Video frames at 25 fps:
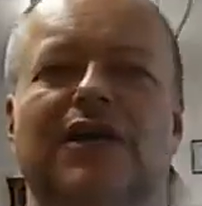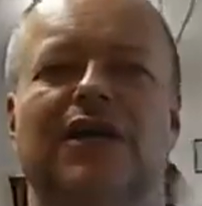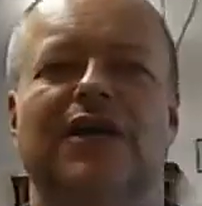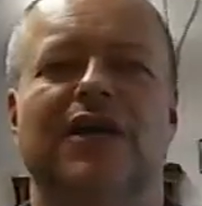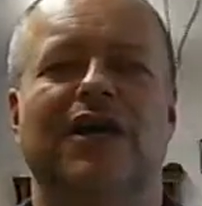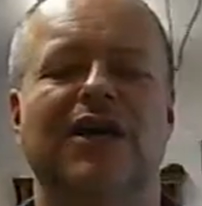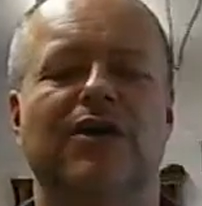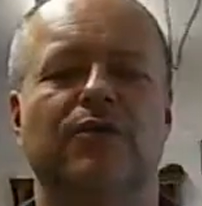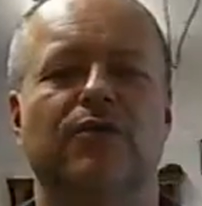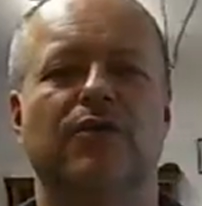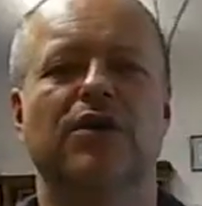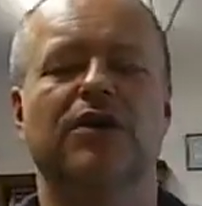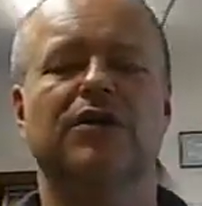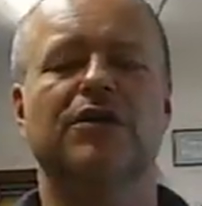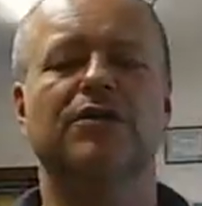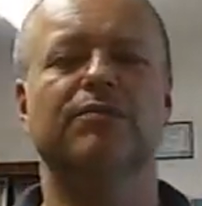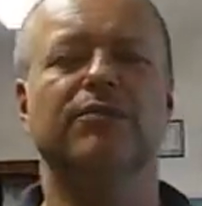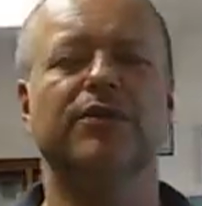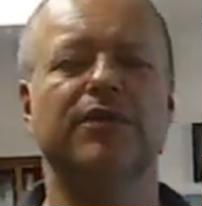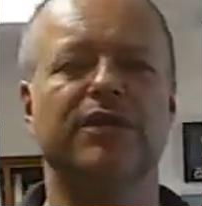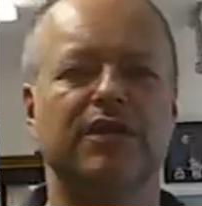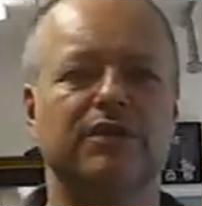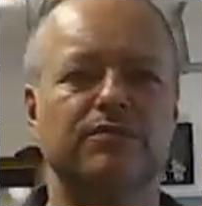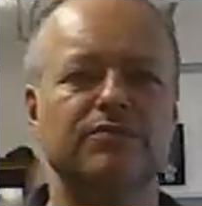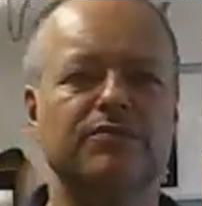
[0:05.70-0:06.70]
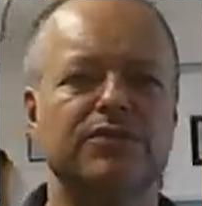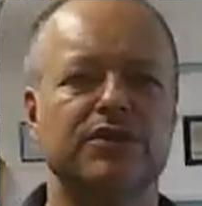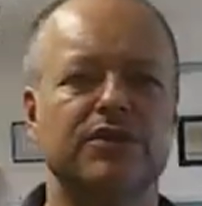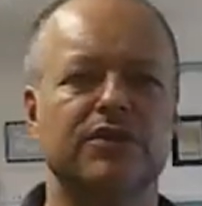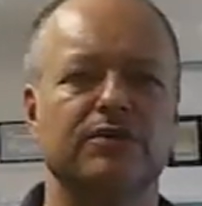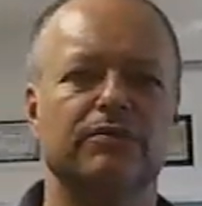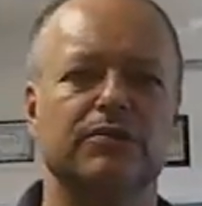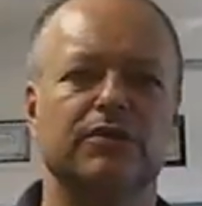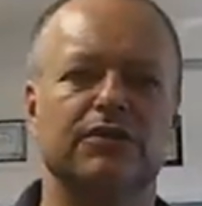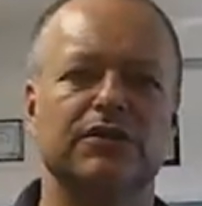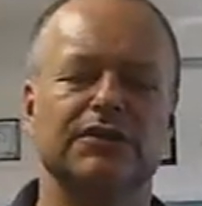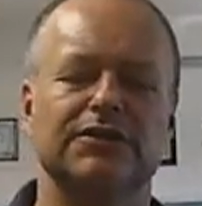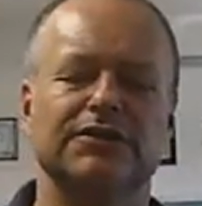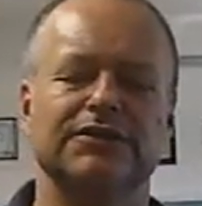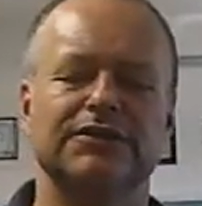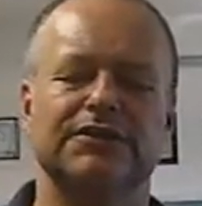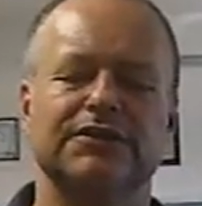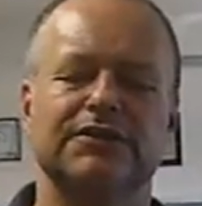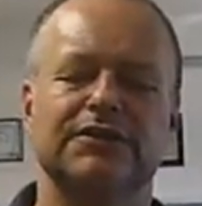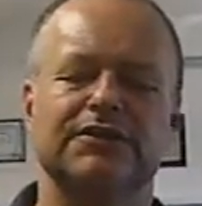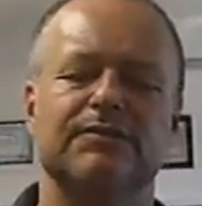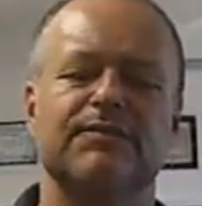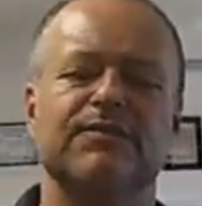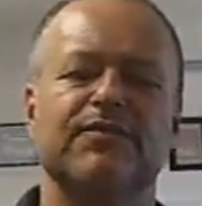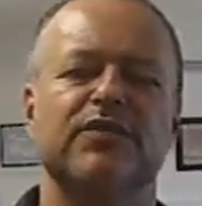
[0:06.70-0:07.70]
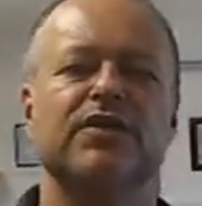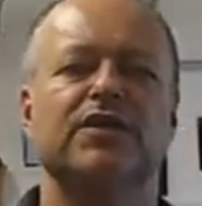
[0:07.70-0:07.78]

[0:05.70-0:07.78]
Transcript: Hi, welcome. My name is Dale McCluskey.